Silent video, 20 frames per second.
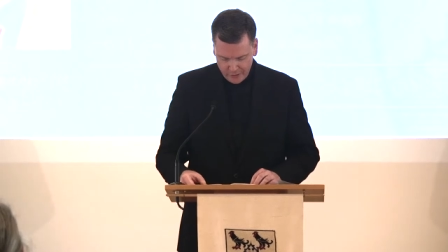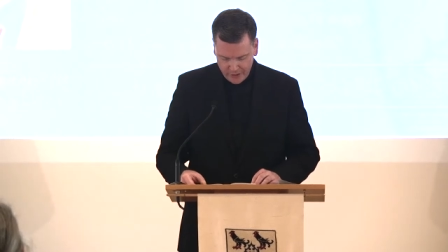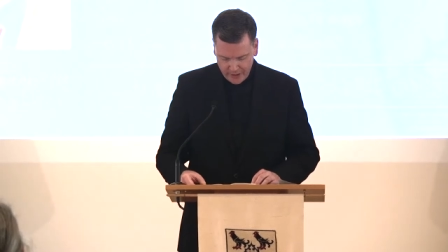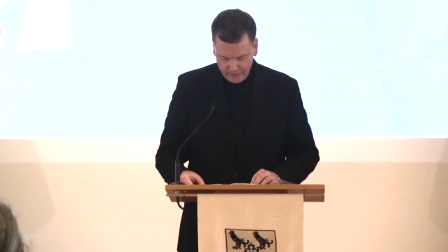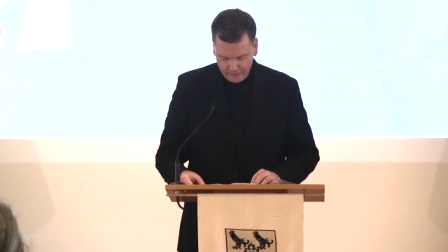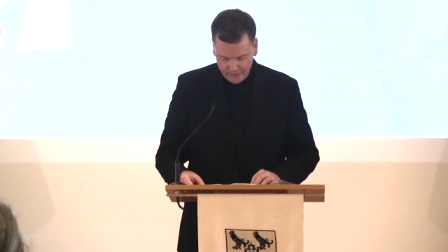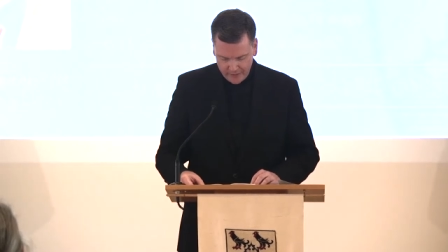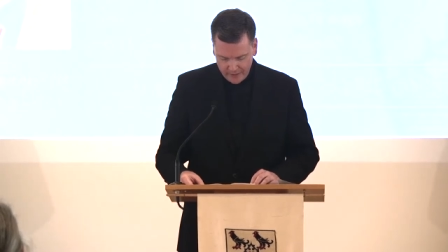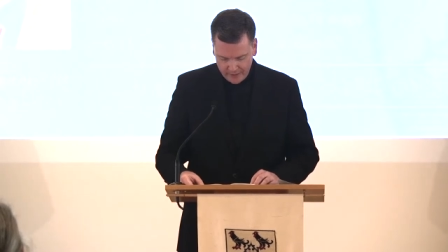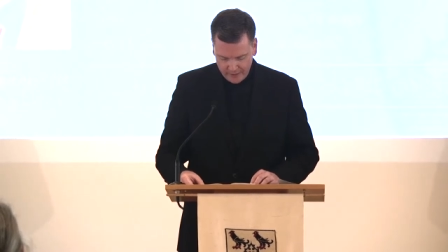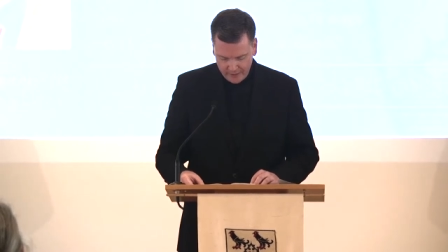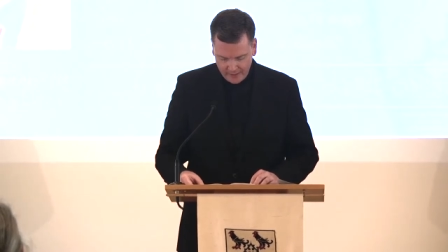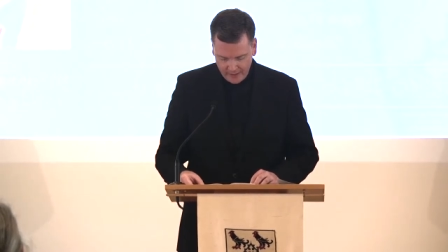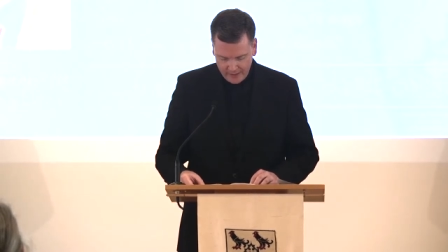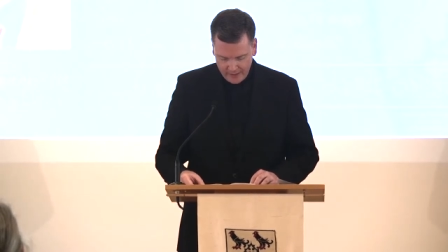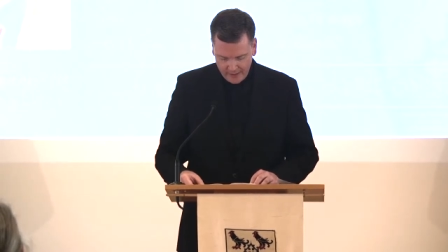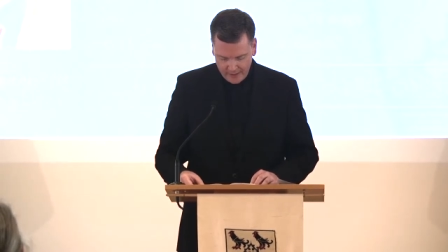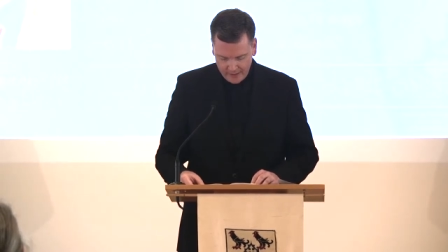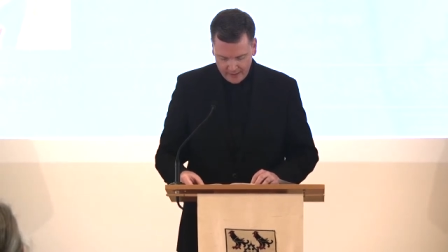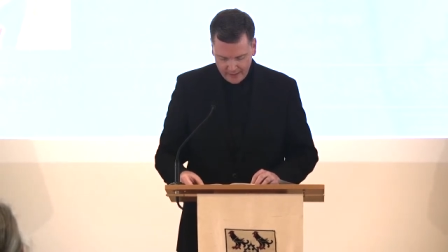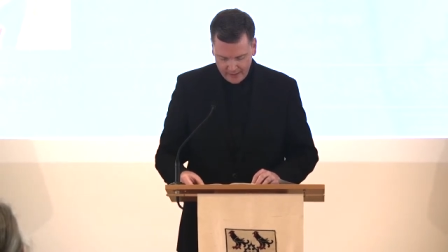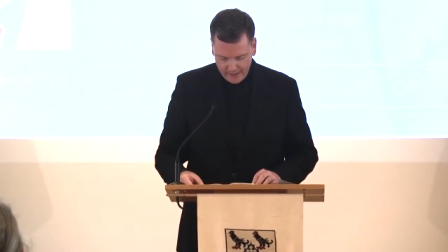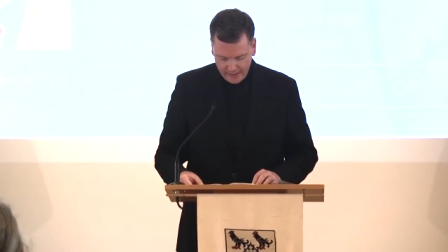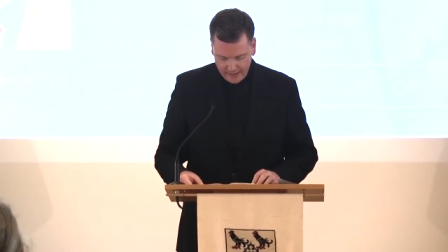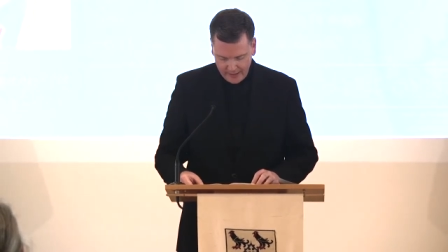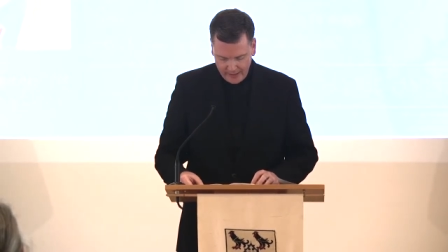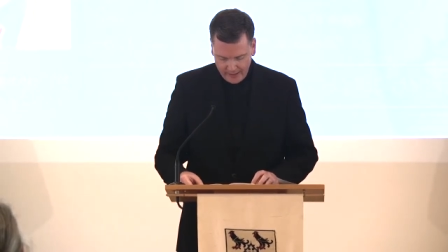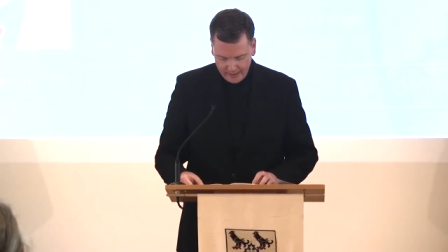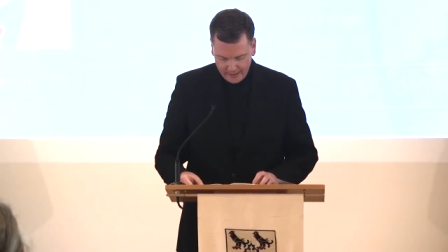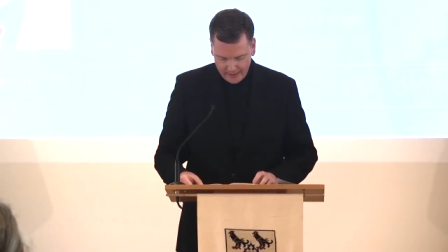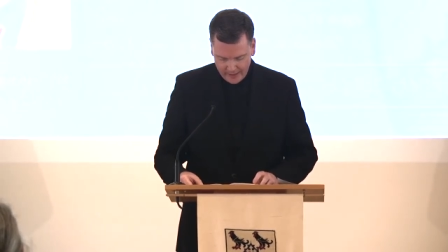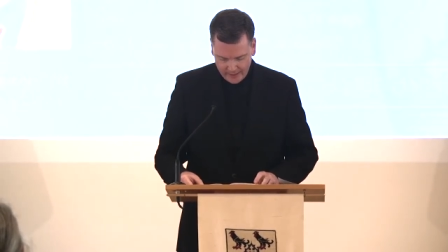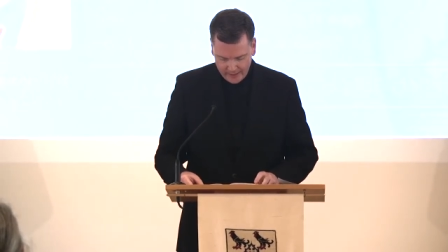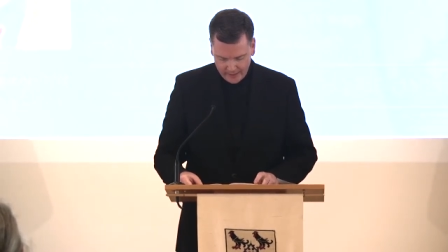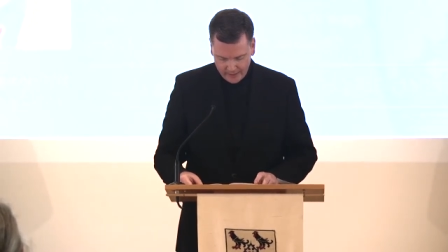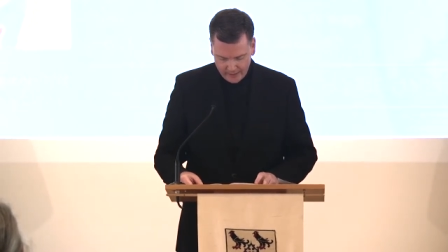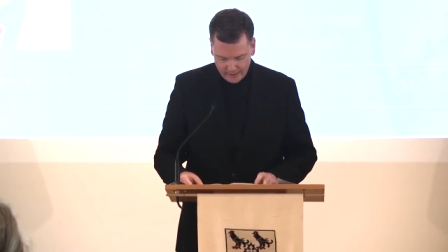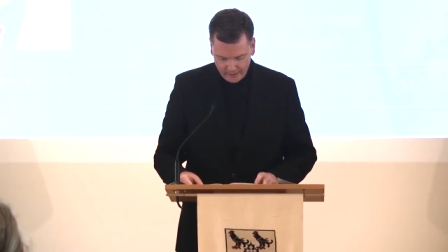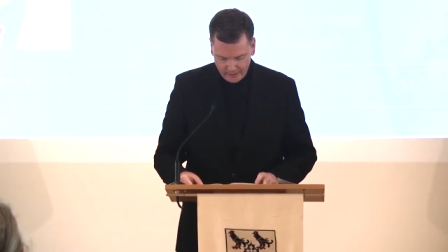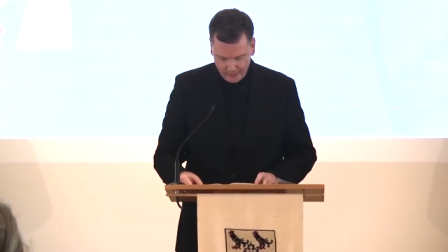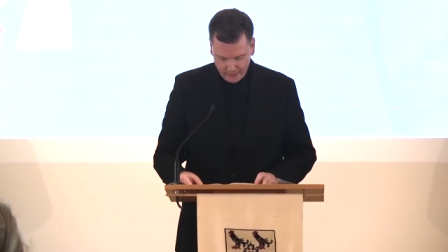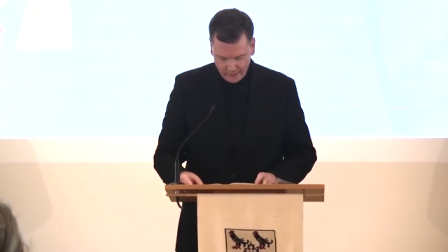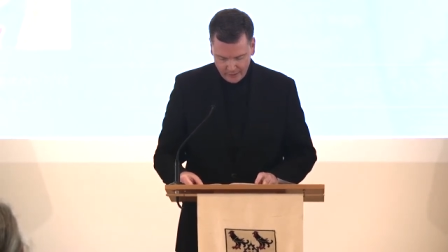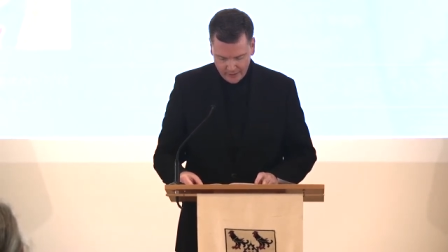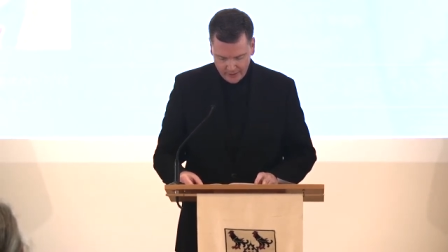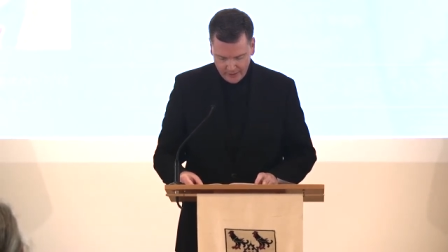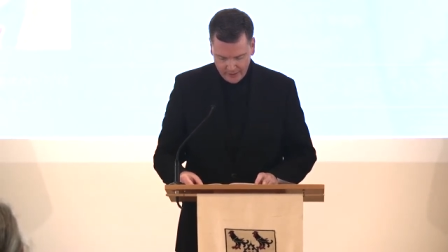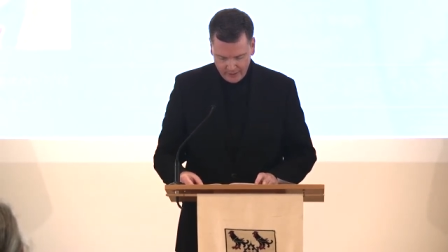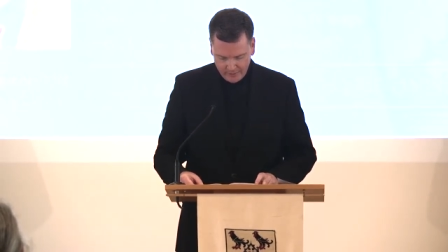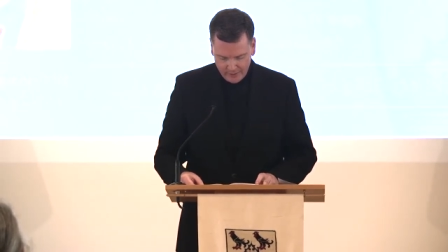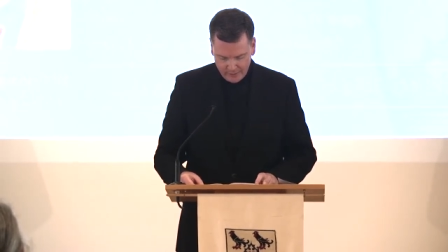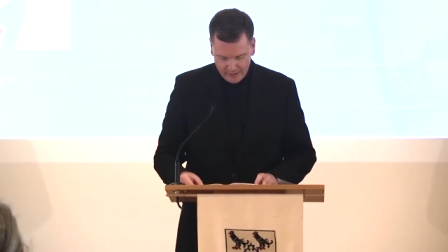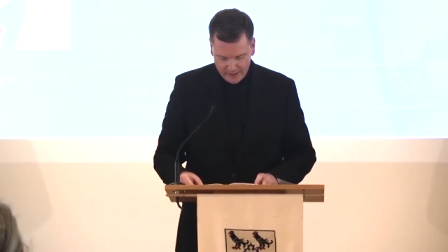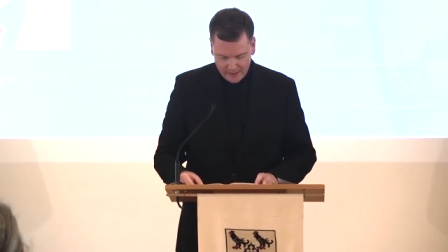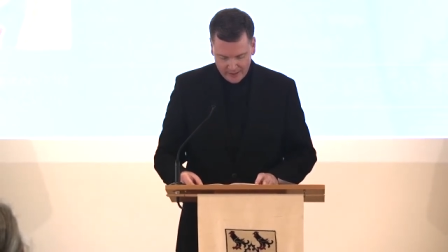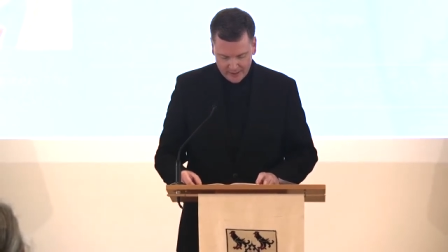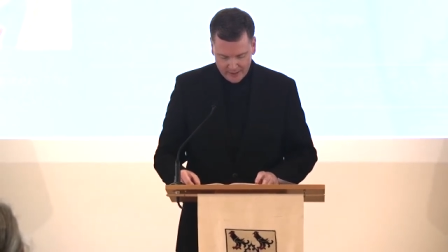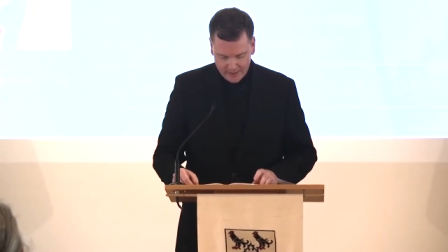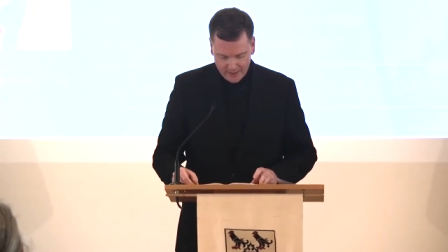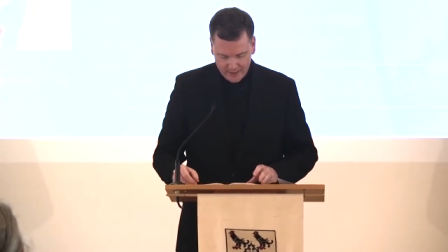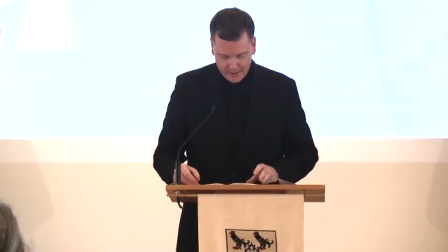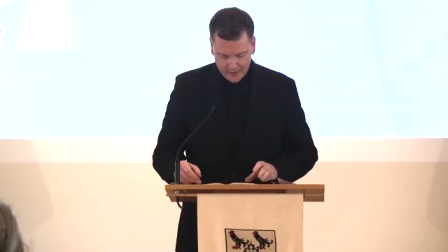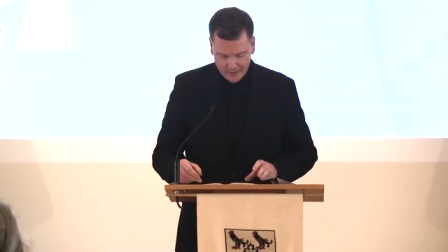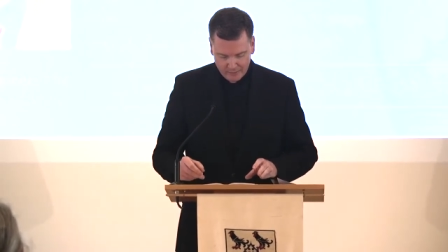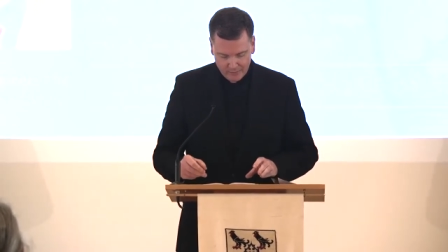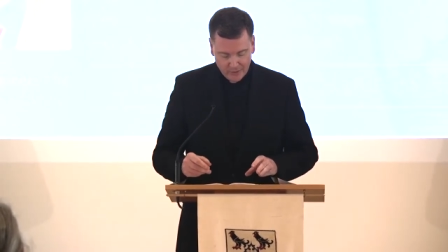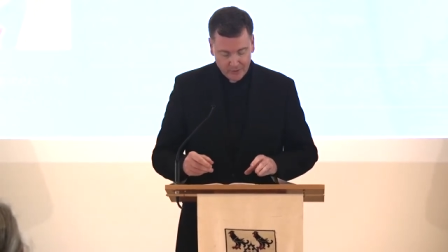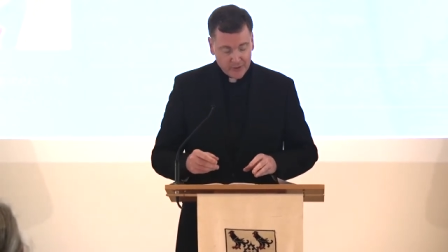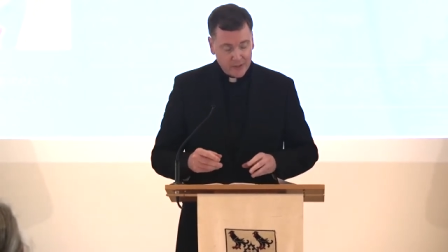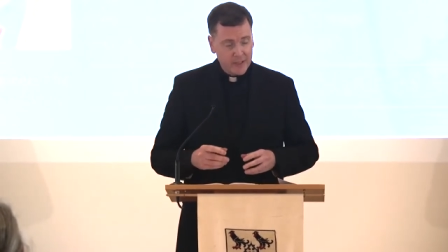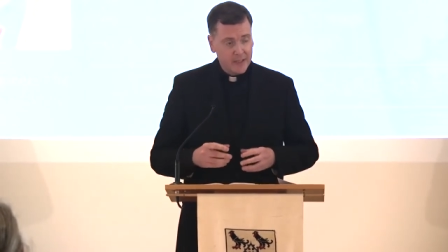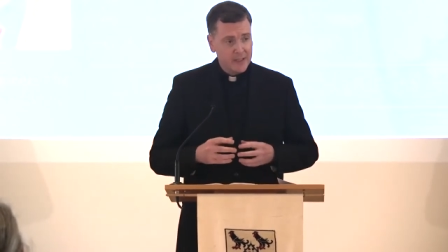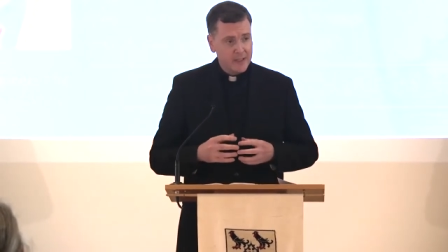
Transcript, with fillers: in chief in 1998 at the conclusion of the magazine's most